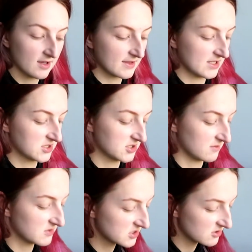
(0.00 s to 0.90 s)
then
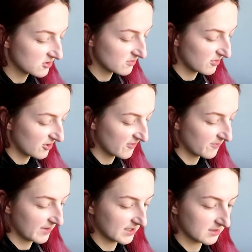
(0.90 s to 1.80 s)
some store-bought
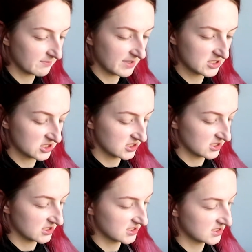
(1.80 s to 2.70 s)

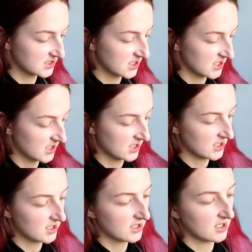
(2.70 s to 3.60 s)
patches.
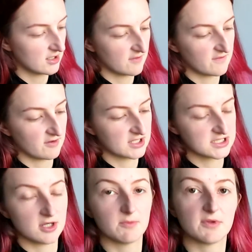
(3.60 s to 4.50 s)
Now, for
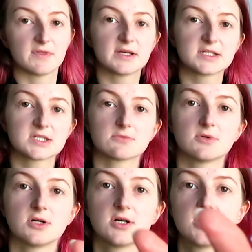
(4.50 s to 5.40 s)
example, this
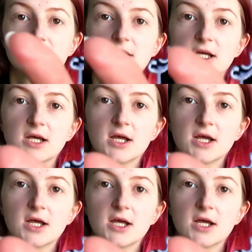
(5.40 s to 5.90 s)
one,